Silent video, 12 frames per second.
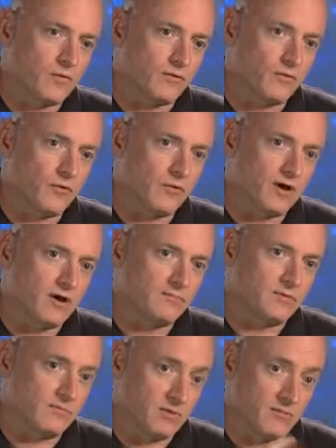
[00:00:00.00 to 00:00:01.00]
we were growing
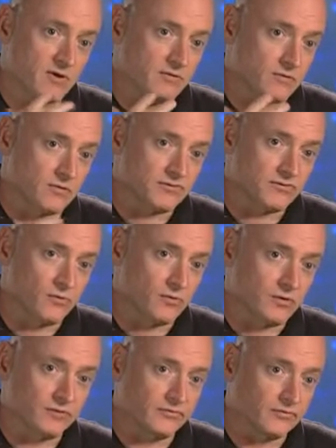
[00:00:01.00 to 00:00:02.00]
up, and my mother also
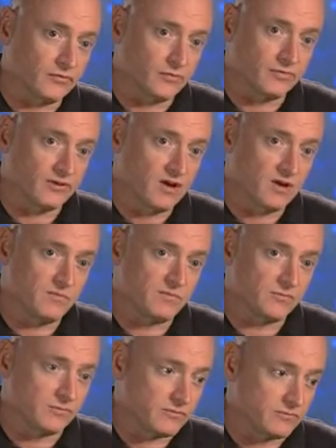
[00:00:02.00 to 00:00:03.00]
worked, so there were
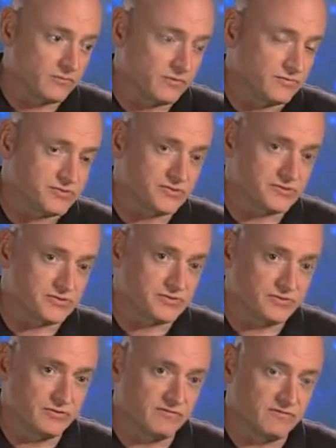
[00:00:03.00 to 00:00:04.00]
times where when it was just the
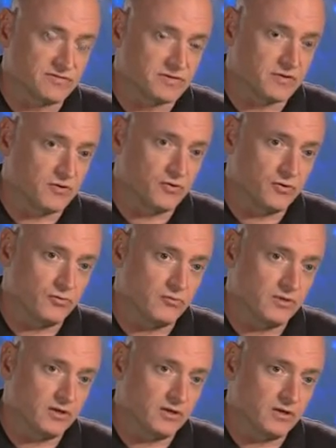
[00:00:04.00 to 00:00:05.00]
two of us at
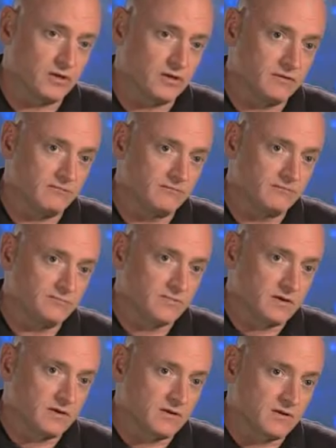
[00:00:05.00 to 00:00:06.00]
home, and you
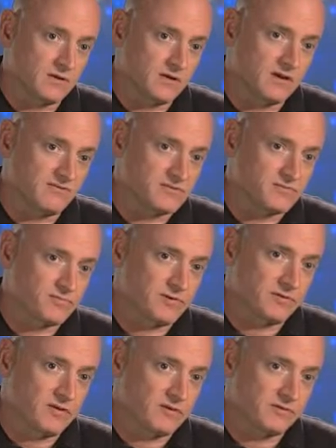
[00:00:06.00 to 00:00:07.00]
know, they gave us a
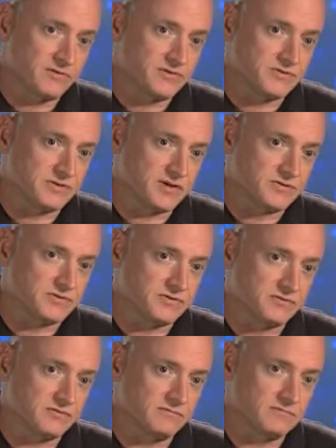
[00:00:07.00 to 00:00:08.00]
pretty long leash,
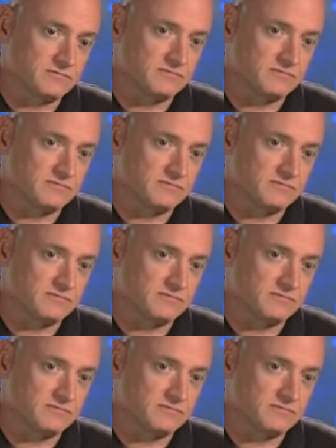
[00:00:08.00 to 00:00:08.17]
actually.